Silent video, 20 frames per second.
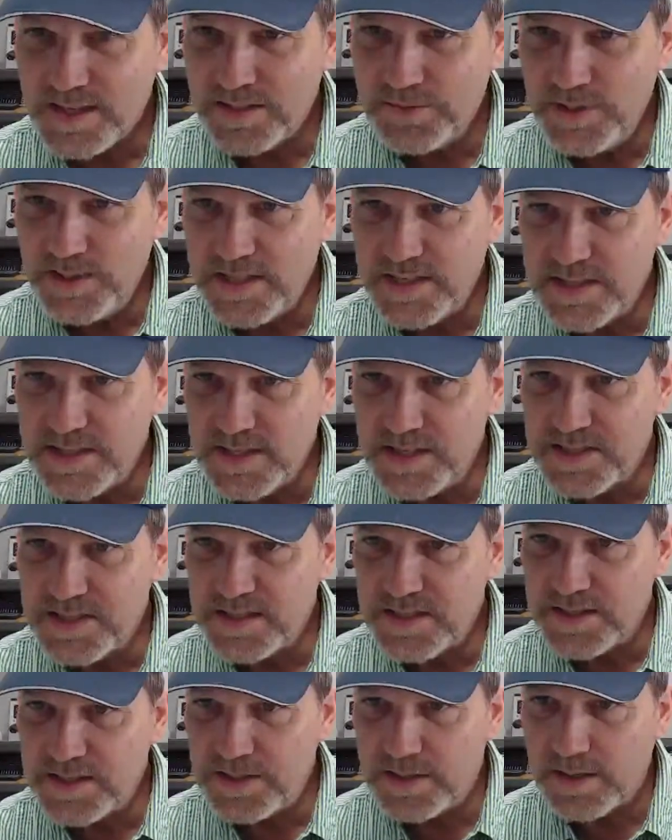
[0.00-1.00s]
Ricky says,
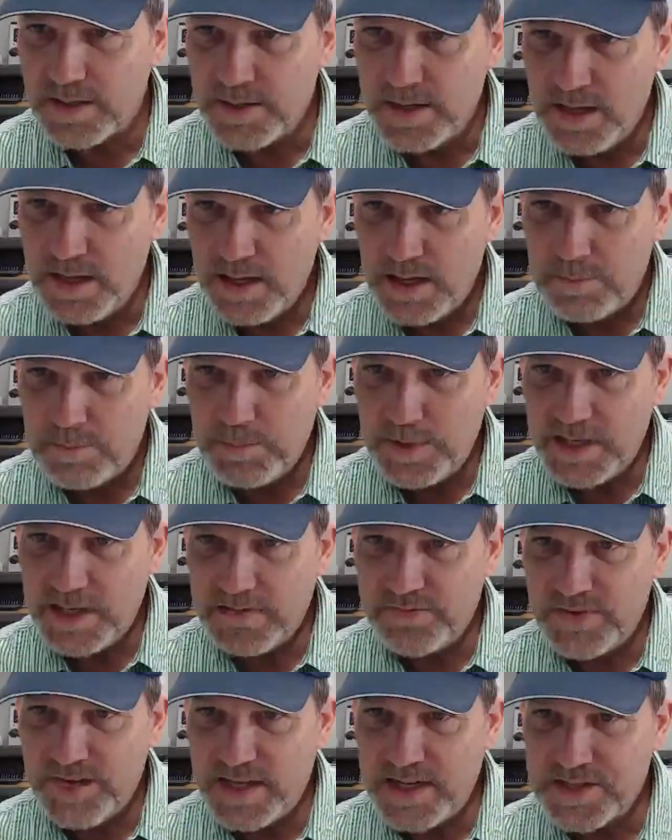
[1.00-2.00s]
is there a Big
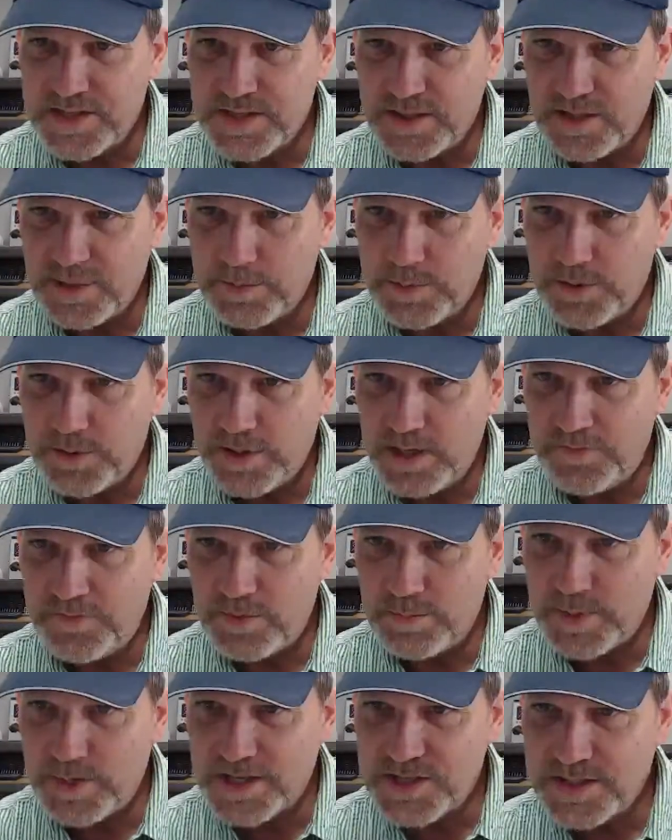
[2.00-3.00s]
advantage to upgrade
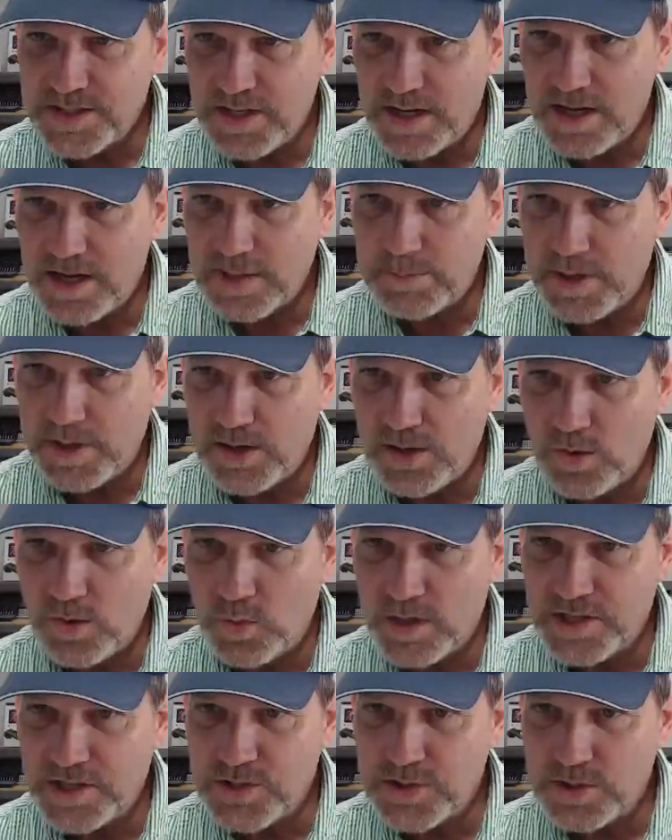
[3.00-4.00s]
from my stock
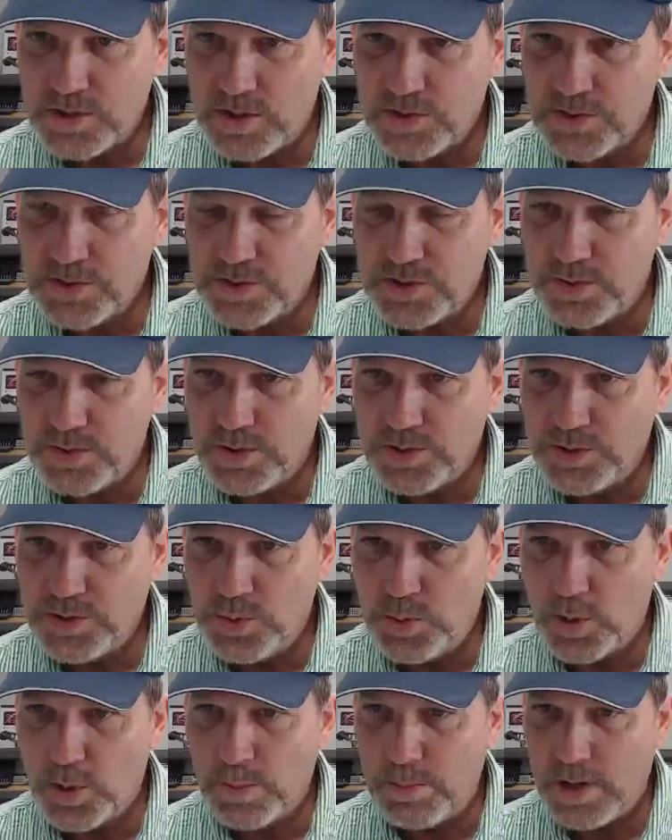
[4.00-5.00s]
PowerWise charger to a
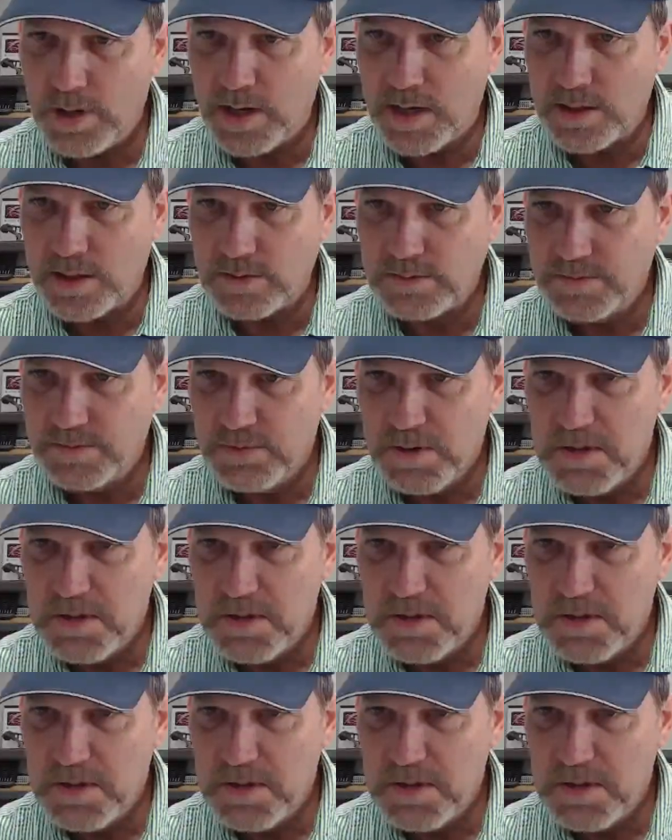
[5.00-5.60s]
newer model.